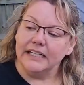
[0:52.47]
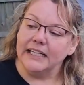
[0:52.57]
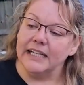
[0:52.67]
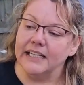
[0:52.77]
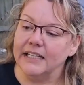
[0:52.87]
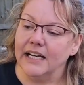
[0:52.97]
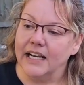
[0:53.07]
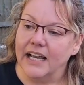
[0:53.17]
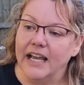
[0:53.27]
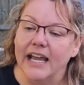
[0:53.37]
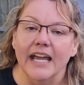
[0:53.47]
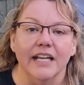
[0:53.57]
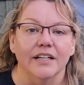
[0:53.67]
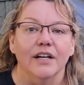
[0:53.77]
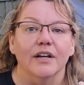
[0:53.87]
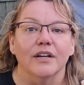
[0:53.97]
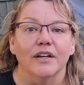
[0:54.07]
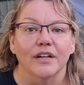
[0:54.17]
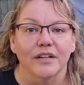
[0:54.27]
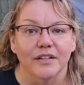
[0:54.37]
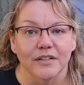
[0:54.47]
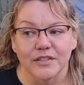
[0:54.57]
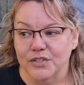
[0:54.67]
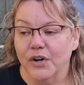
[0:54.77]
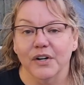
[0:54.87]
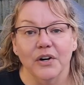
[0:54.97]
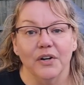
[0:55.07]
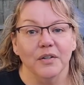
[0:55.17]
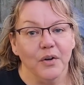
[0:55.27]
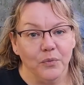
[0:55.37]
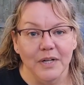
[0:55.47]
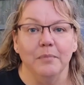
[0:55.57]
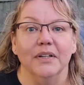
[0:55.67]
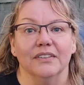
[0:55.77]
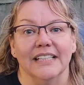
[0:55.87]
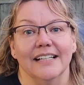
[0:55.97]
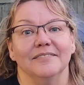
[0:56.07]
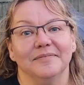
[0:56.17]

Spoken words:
in and starting on rebuilding it.